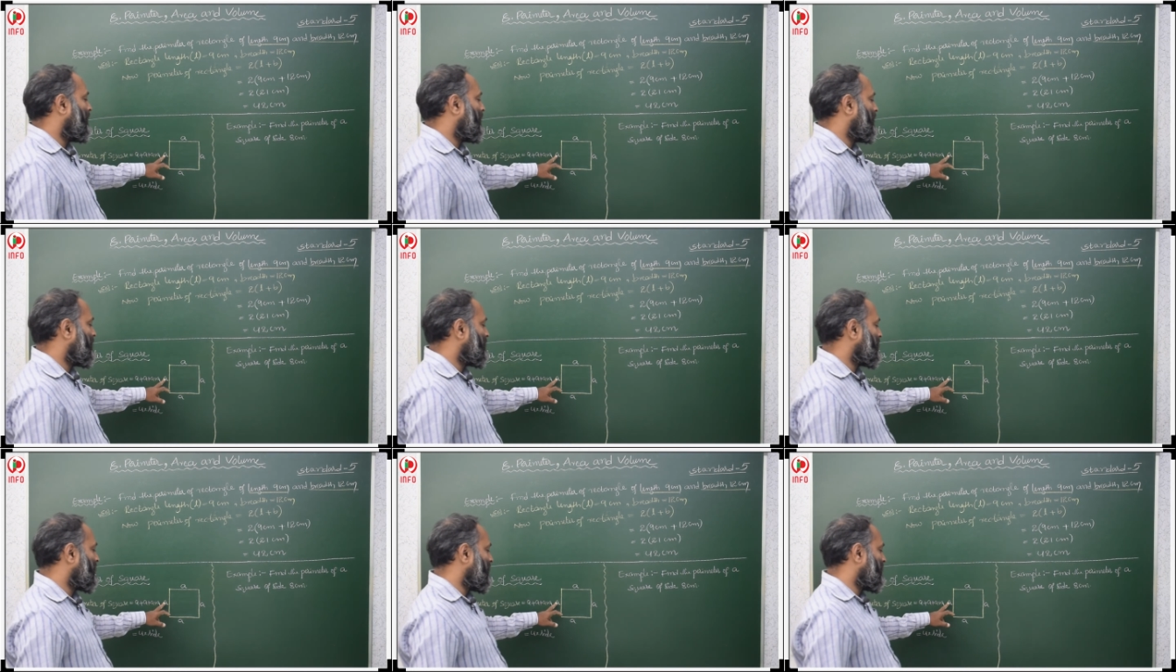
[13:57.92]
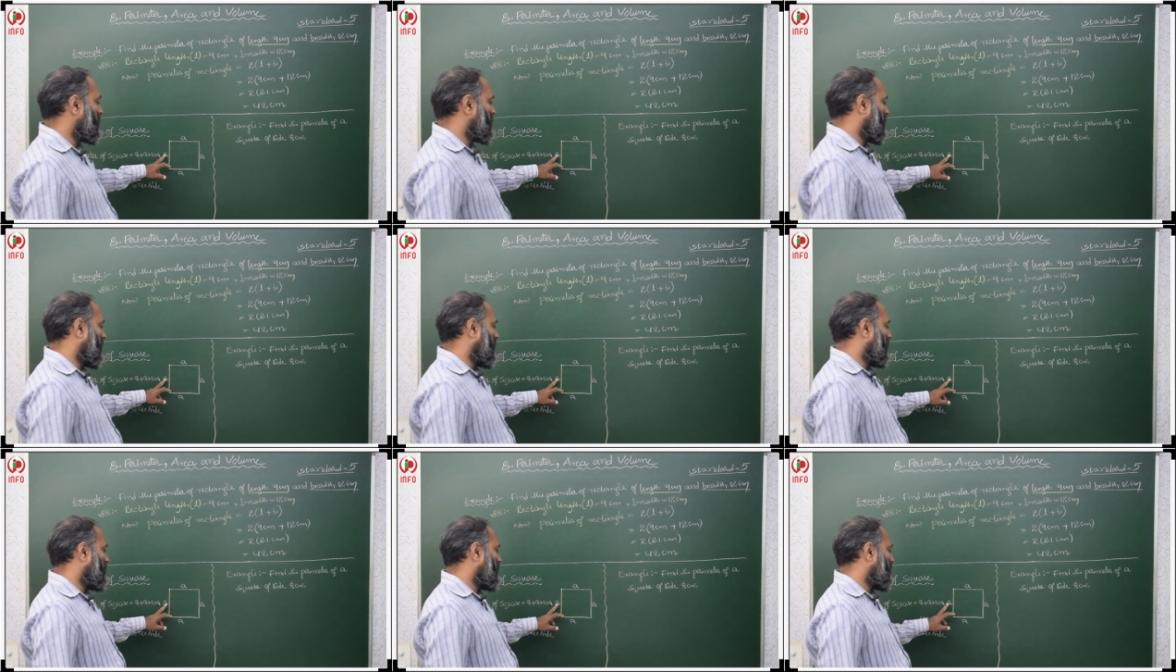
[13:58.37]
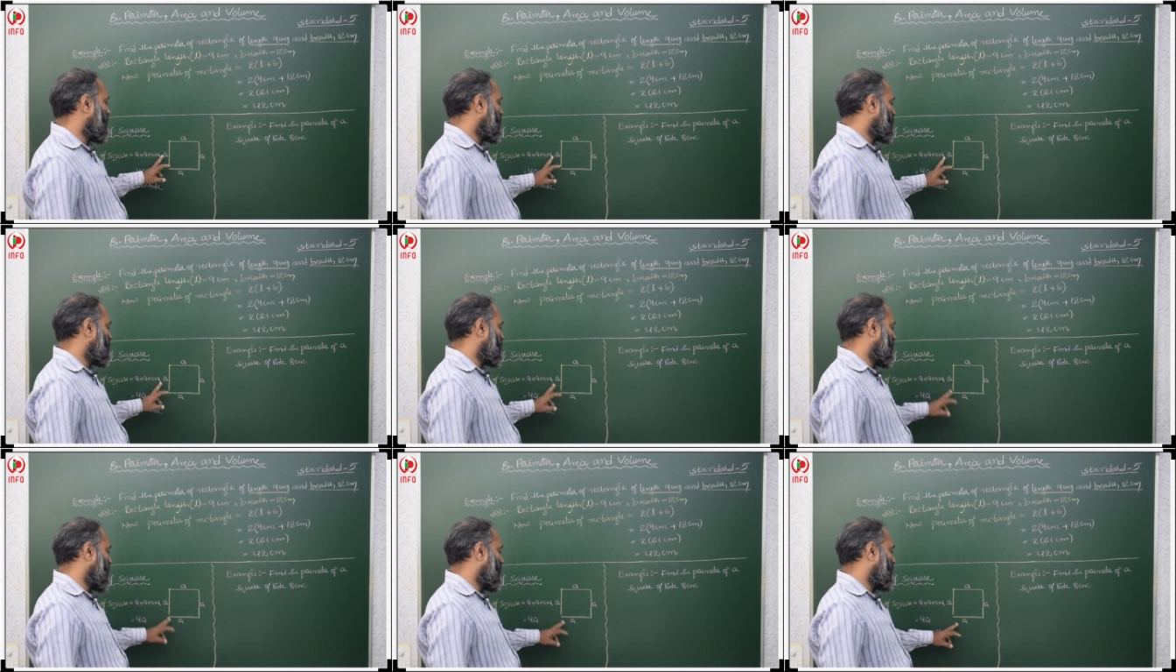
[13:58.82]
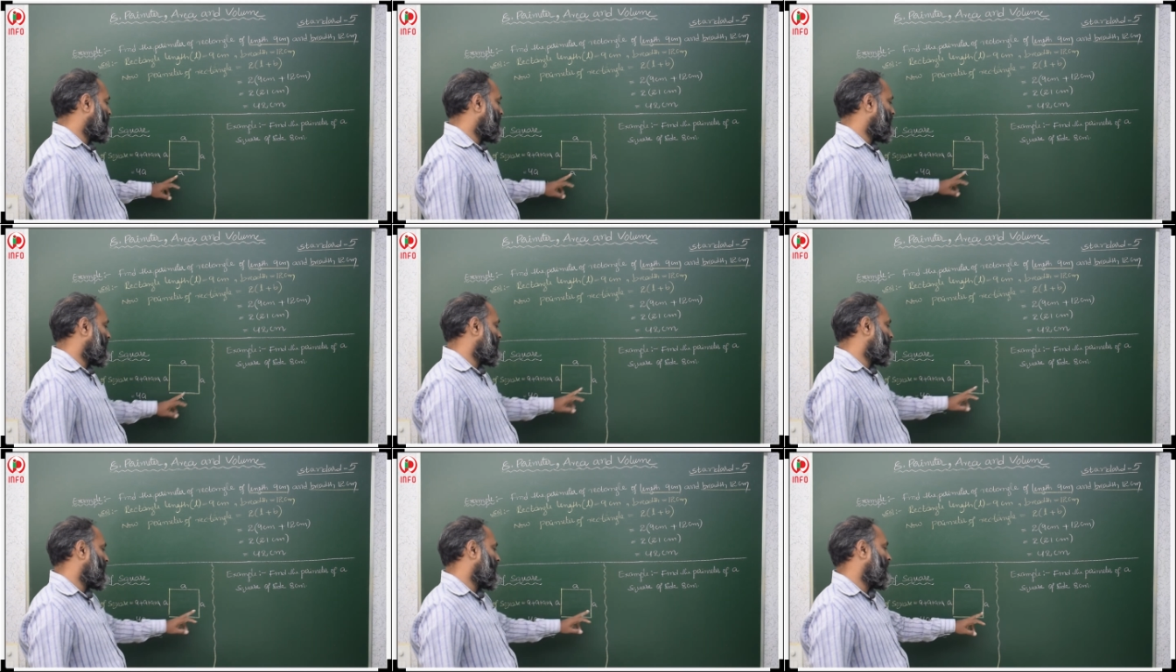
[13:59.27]
4 sides A plus A
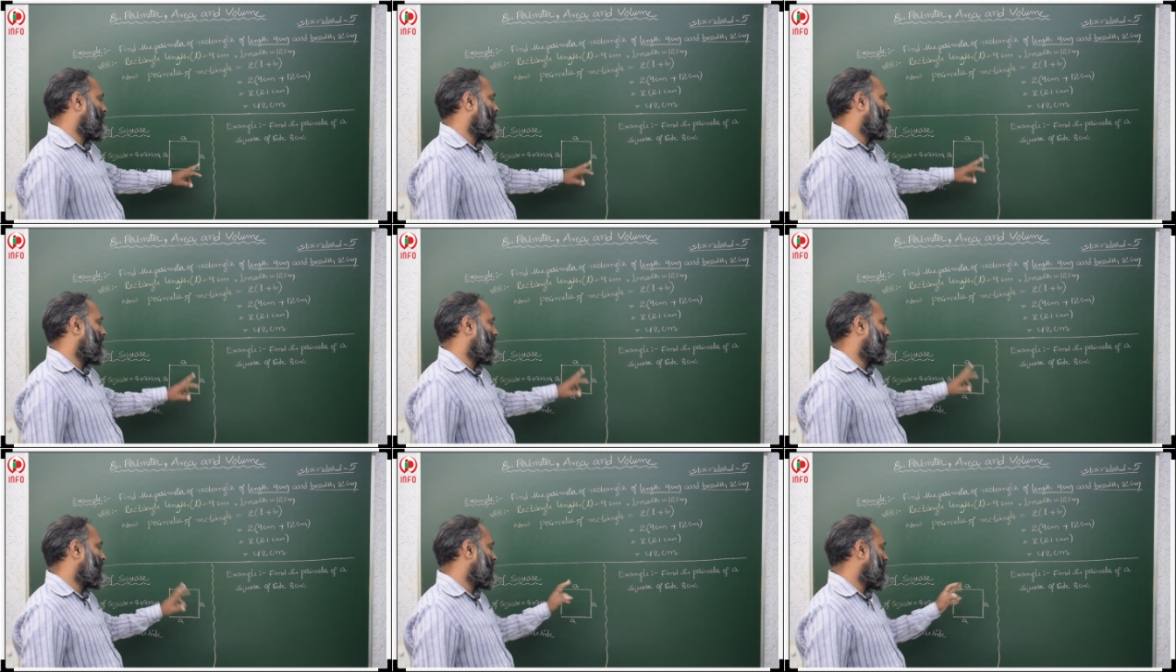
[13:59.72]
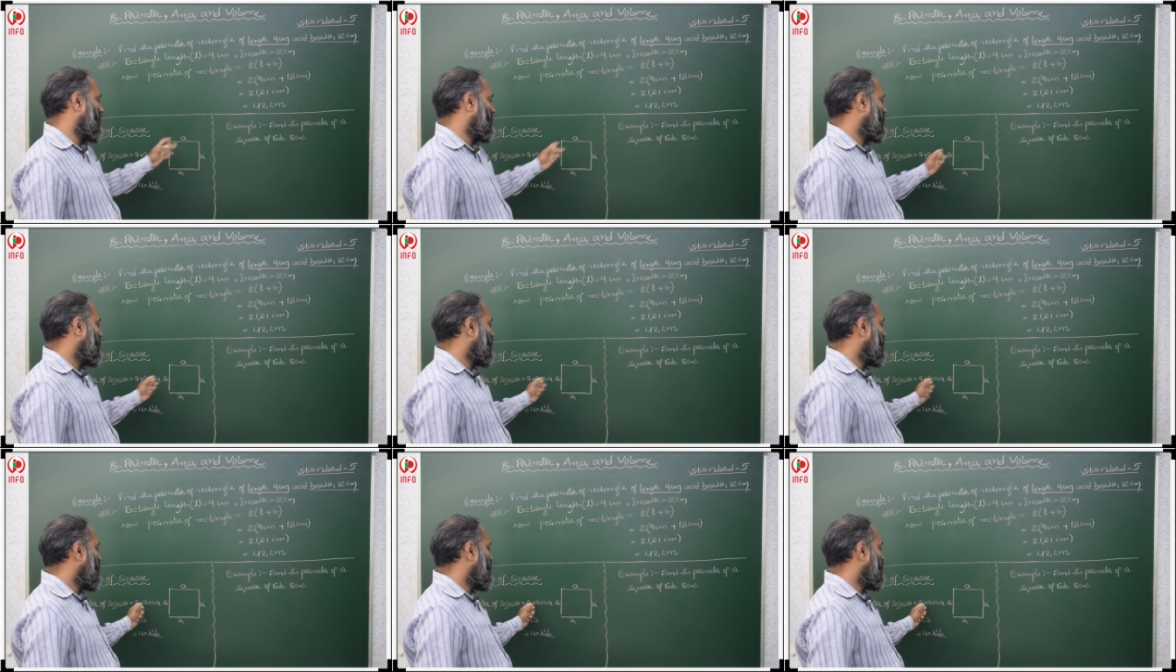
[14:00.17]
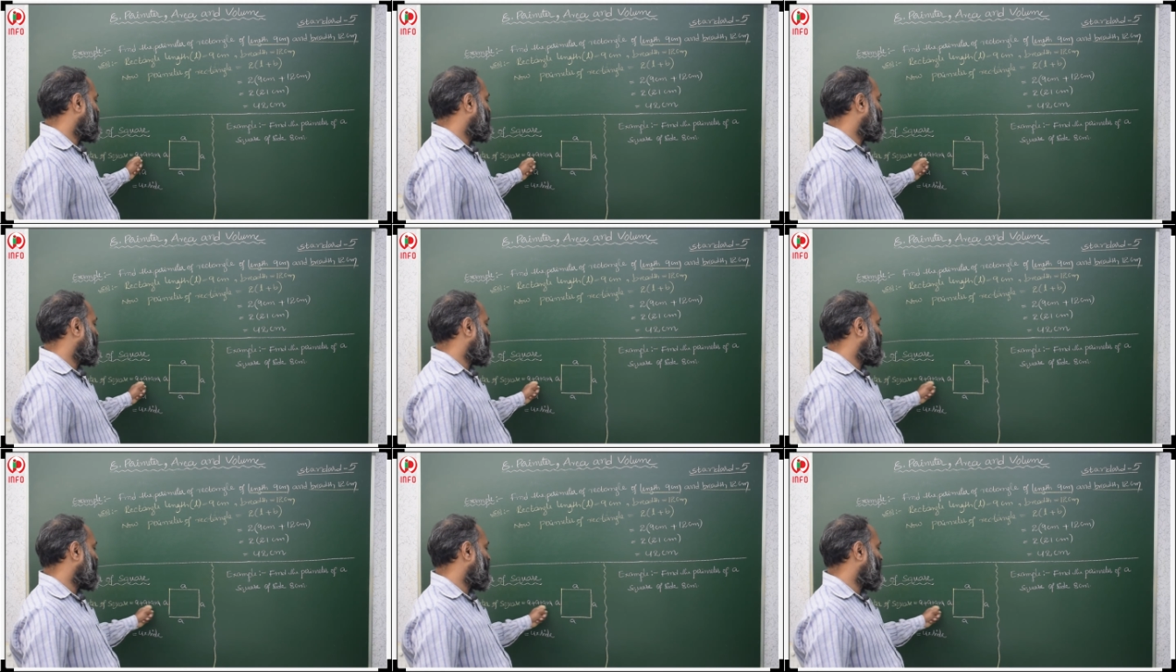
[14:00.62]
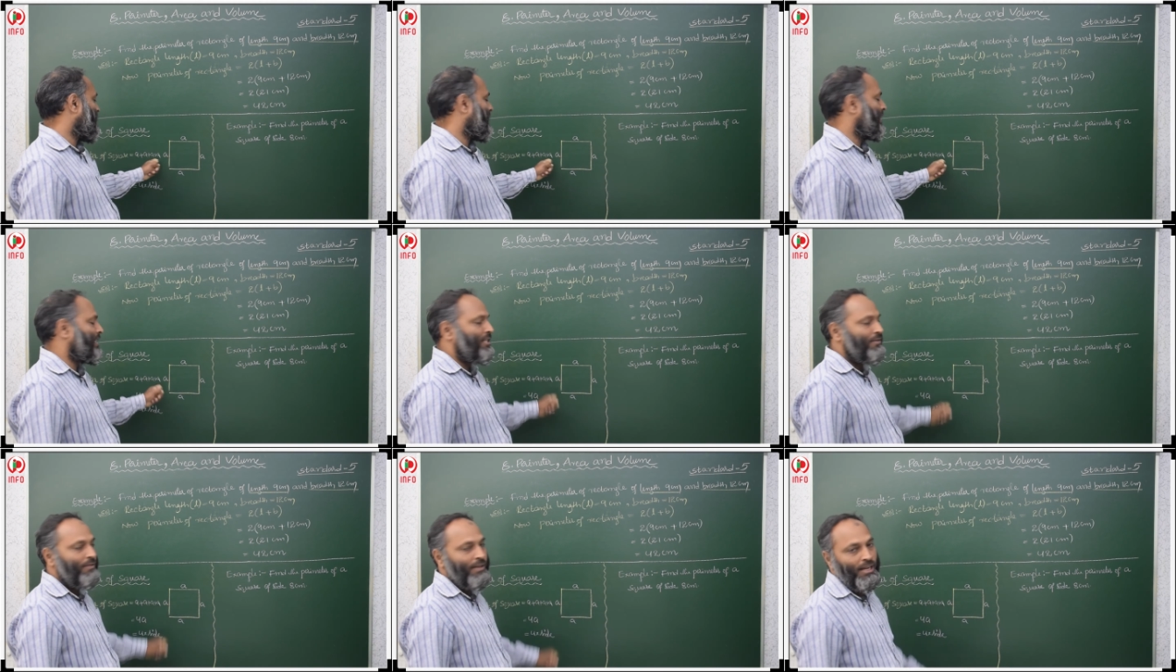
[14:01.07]
plus A plus A. 4
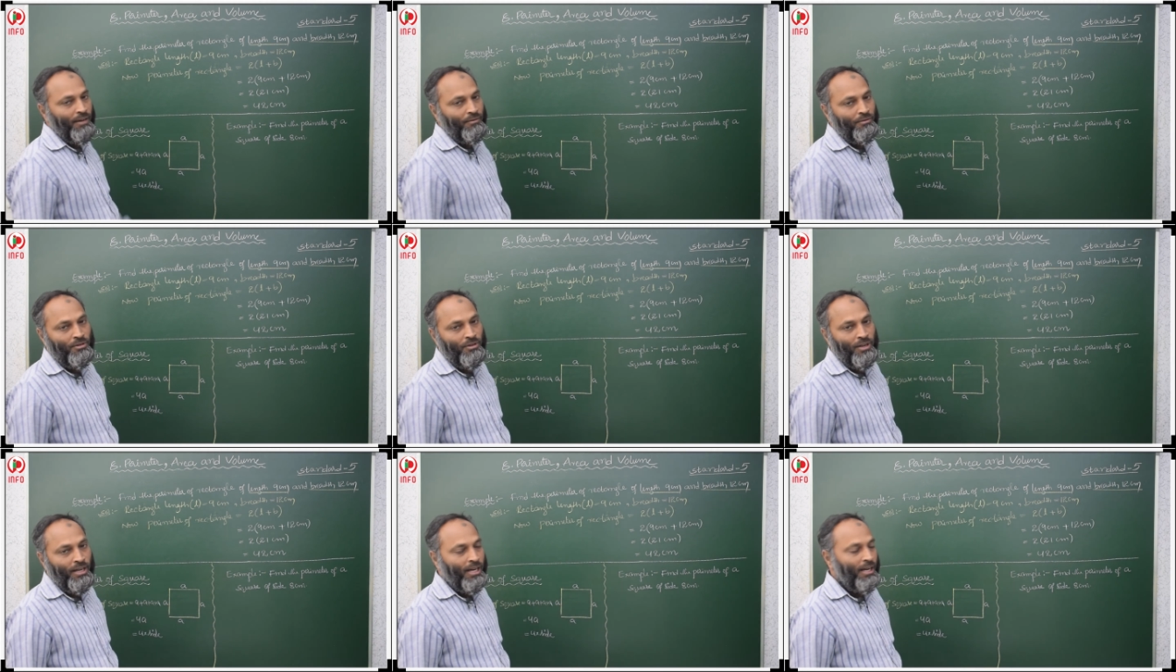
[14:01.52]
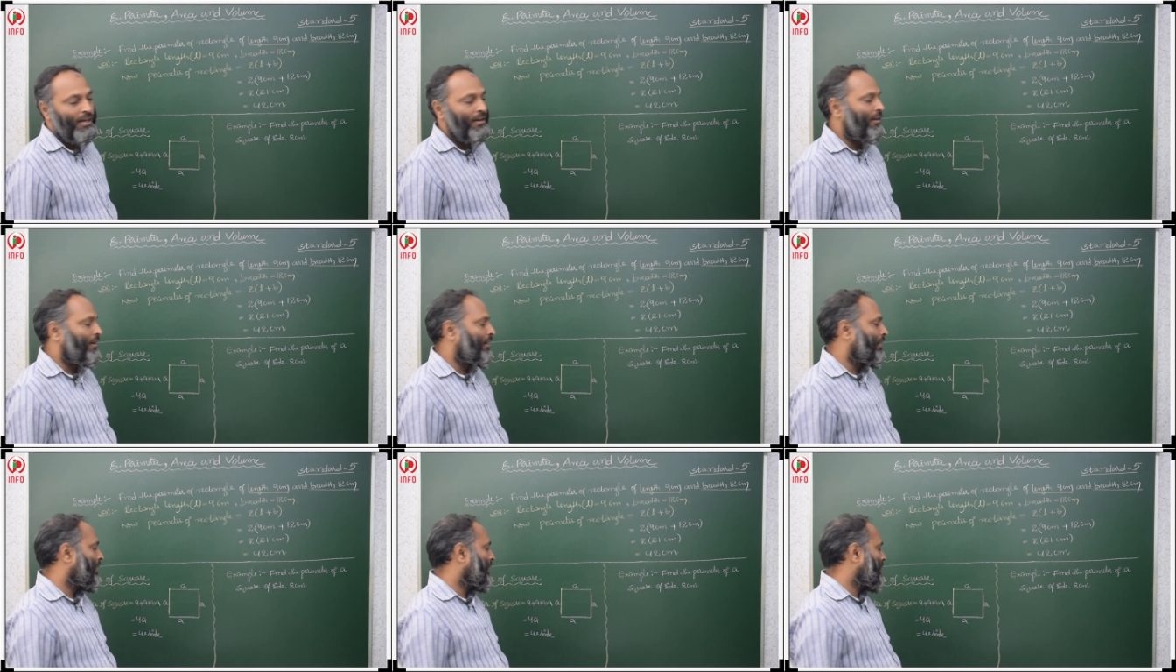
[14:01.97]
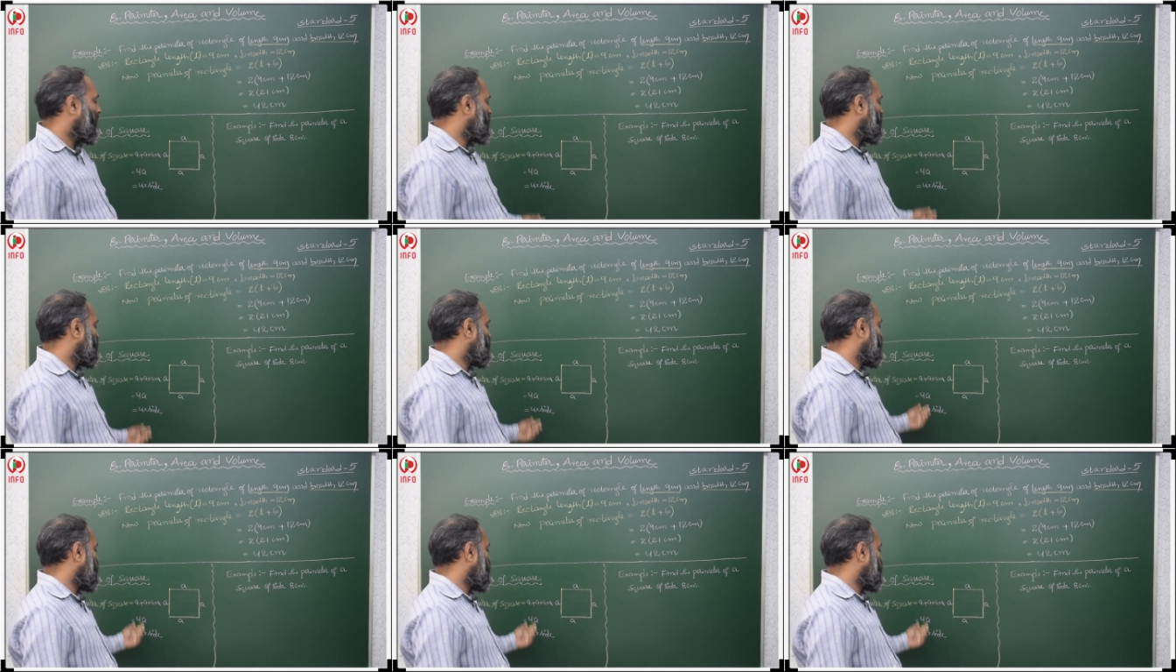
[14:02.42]
A's we have to add. So